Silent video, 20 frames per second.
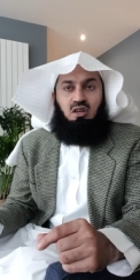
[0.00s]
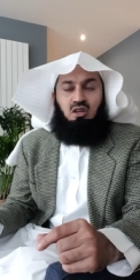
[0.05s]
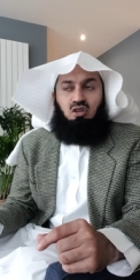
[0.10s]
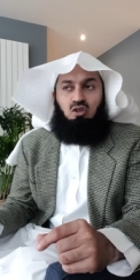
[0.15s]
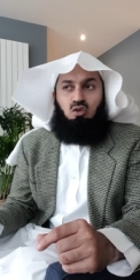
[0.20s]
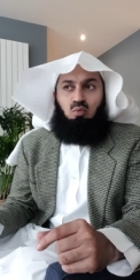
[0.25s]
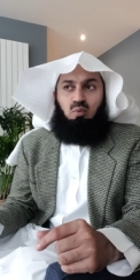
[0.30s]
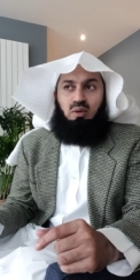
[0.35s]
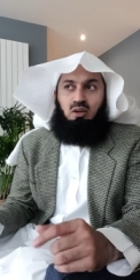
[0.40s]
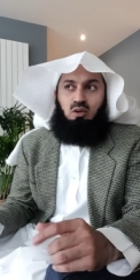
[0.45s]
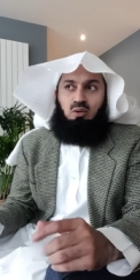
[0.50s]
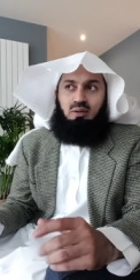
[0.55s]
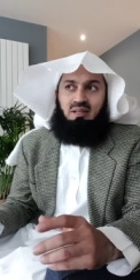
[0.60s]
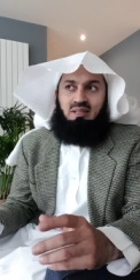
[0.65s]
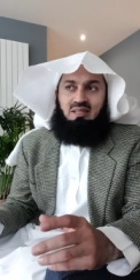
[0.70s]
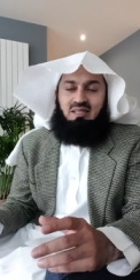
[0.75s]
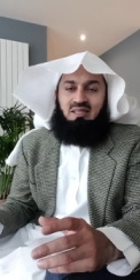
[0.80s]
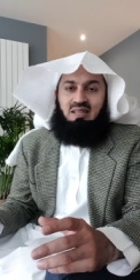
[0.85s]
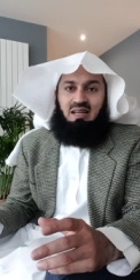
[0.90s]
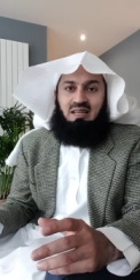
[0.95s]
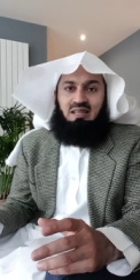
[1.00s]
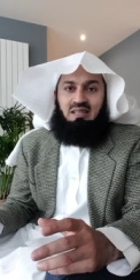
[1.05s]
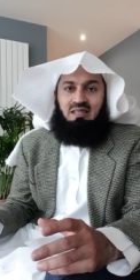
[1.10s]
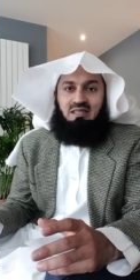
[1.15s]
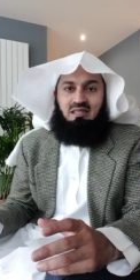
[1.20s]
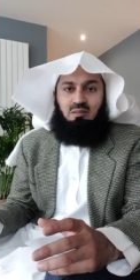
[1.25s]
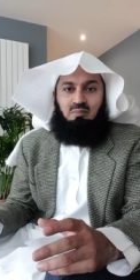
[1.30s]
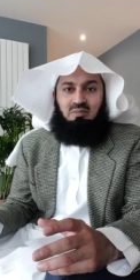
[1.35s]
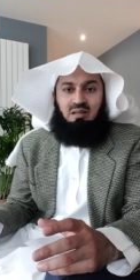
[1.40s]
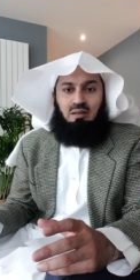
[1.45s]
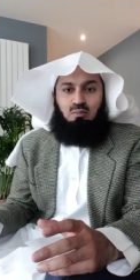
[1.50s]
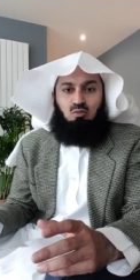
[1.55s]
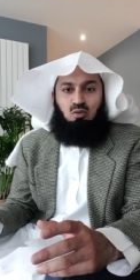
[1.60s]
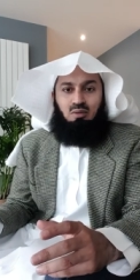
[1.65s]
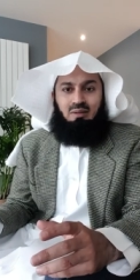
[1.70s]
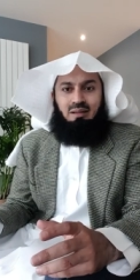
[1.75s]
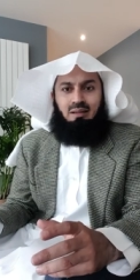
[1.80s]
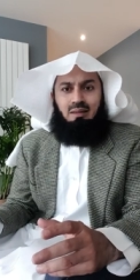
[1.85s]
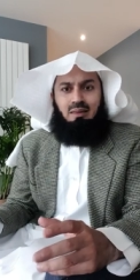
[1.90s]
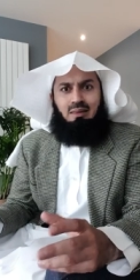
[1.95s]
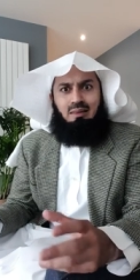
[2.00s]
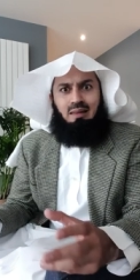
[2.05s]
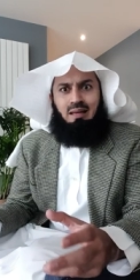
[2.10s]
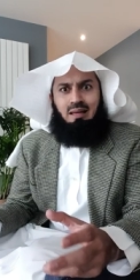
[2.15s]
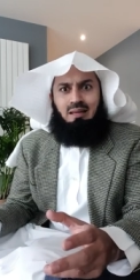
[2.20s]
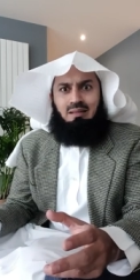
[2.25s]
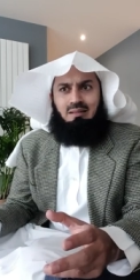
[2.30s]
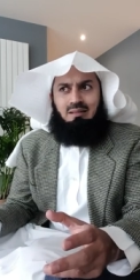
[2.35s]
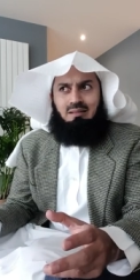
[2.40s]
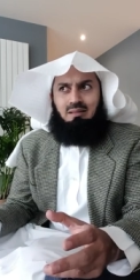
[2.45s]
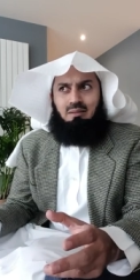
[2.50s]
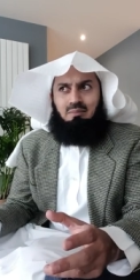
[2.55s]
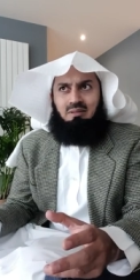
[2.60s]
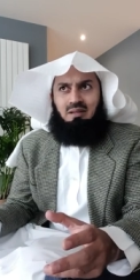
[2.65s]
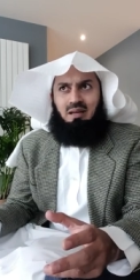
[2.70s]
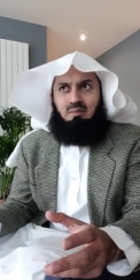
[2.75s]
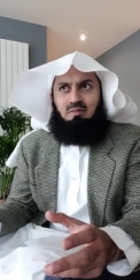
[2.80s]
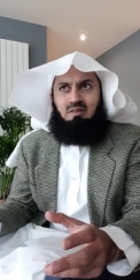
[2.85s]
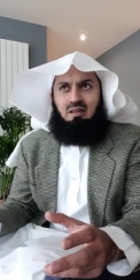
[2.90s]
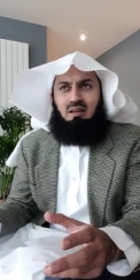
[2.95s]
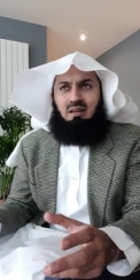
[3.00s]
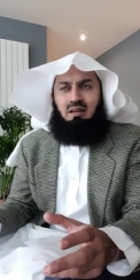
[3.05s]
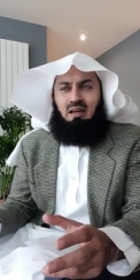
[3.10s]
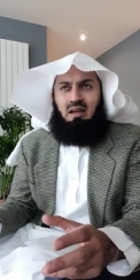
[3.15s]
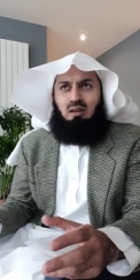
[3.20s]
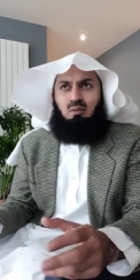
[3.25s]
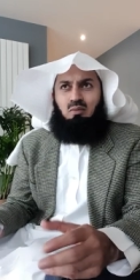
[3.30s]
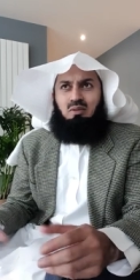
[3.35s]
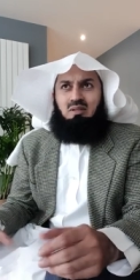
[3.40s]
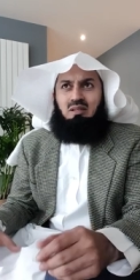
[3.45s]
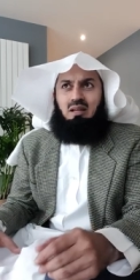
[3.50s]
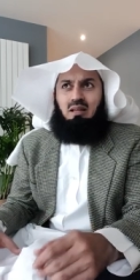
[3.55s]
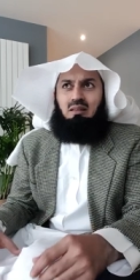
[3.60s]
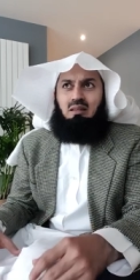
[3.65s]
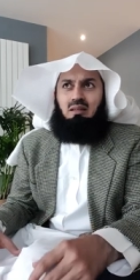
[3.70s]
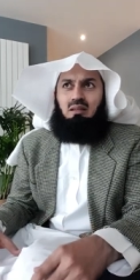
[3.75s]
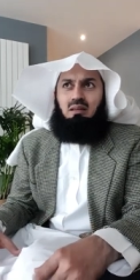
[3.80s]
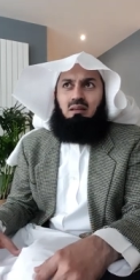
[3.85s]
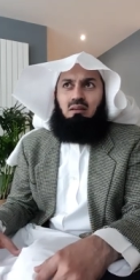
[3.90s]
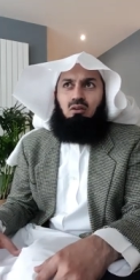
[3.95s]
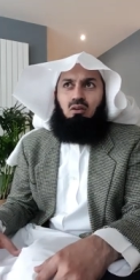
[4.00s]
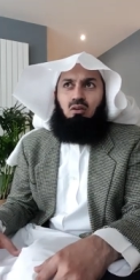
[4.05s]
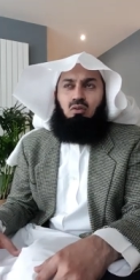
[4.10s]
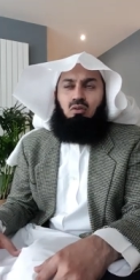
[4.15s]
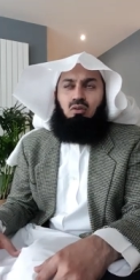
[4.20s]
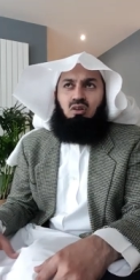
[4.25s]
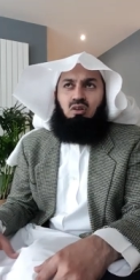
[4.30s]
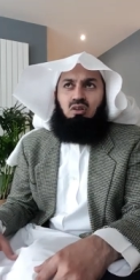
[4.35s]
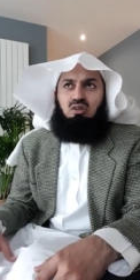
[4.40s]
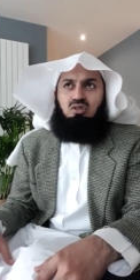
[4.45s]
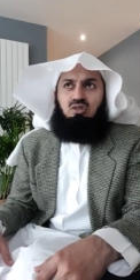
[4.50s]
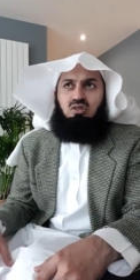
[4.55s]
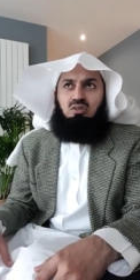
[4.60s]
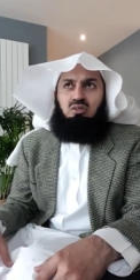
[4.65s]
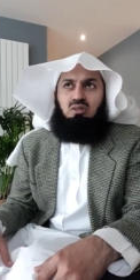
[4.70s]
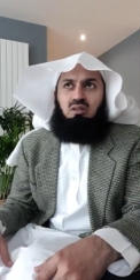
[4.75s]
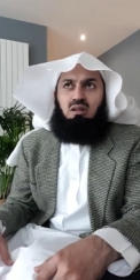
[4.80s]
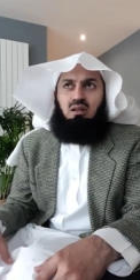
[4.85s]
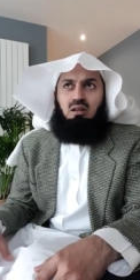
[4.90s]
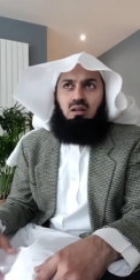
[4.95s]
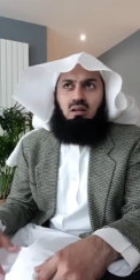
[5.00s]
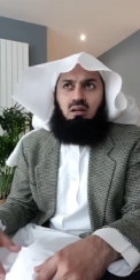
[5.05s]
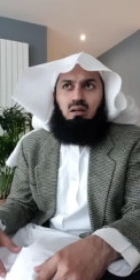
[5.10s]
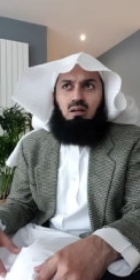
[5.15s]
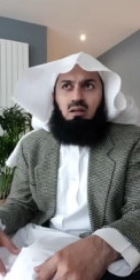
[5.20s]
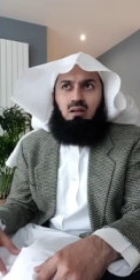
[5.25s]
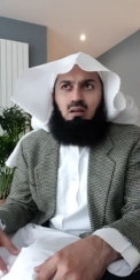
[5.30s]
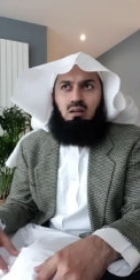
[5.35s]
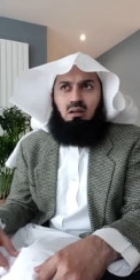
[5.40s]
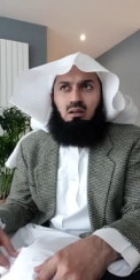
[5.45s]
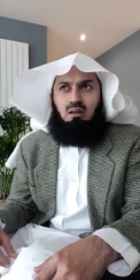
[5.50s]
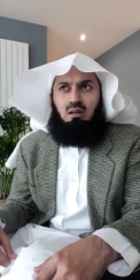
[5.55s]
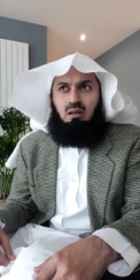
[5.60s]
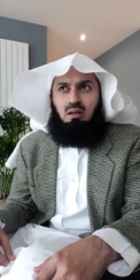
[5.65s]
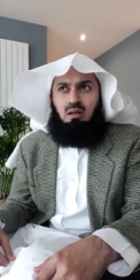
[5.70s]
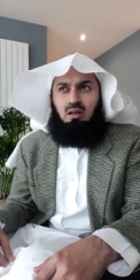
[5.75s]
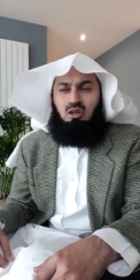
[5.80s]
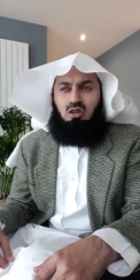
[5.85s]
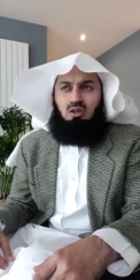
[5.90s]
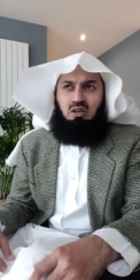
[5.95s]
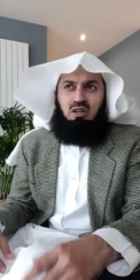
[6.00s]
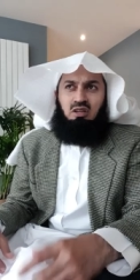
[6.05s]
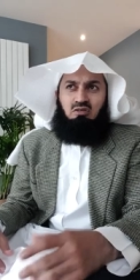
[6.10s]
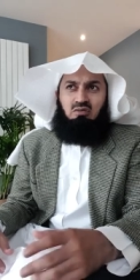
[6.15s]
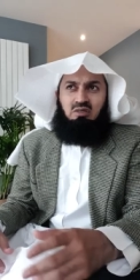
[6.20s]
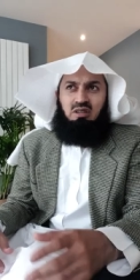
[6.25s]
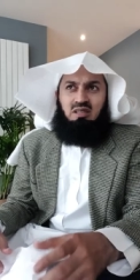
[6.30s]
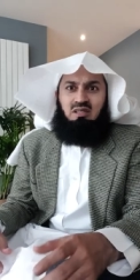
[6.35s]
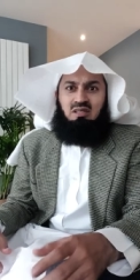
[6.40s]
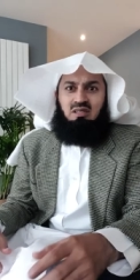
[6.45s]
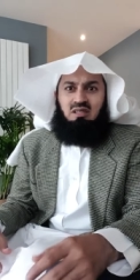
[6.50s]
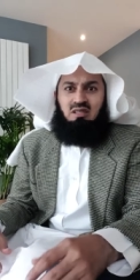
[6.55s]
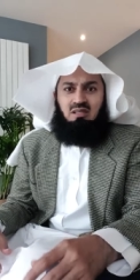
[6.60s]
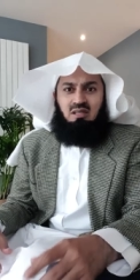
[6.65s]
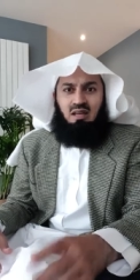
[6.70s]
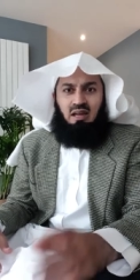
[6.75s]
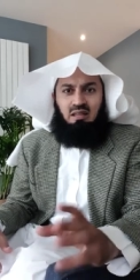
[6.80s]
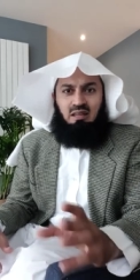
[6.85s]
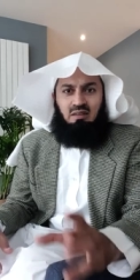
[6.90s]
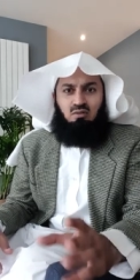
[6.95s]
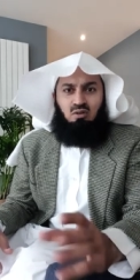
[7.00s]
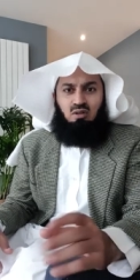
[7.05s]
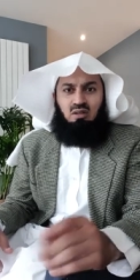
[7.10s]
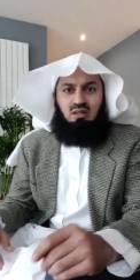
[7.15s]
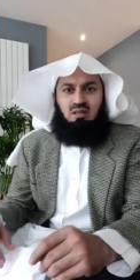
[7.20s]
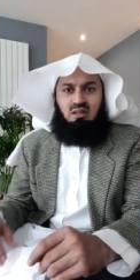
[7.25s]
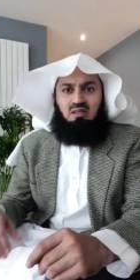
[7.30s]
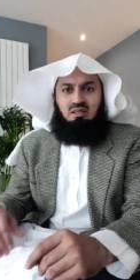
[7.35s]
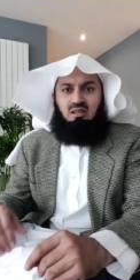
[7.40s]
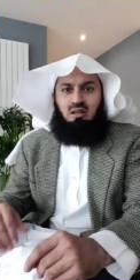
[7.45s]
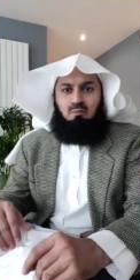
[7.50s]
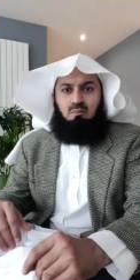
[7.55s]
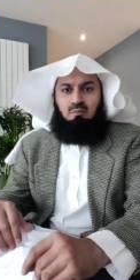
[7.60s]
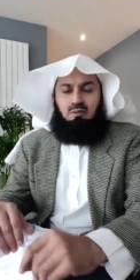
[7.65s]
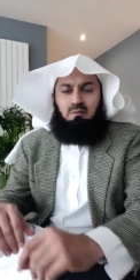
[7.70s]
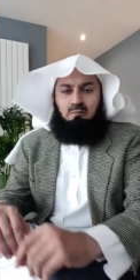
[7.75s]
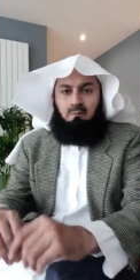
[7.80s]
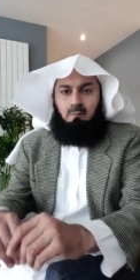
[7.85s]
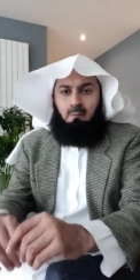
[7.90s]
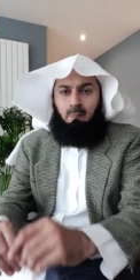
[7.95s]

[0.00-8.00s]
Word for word: you know, we look at signs sometimes, we look at things sometimes, and we start thinking, oh gosh, uh, you know, it reads this. I give you a little example.